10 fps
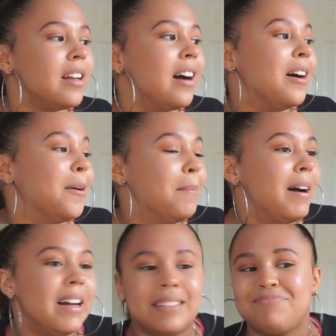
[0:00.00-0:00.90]

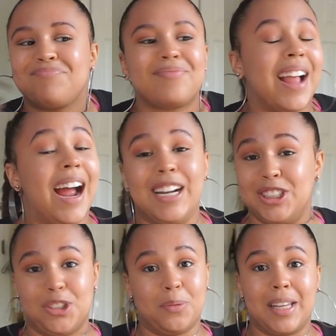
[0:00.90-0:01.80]
I
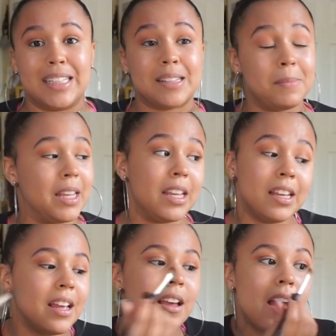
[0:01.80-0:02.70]
just don't think it's me.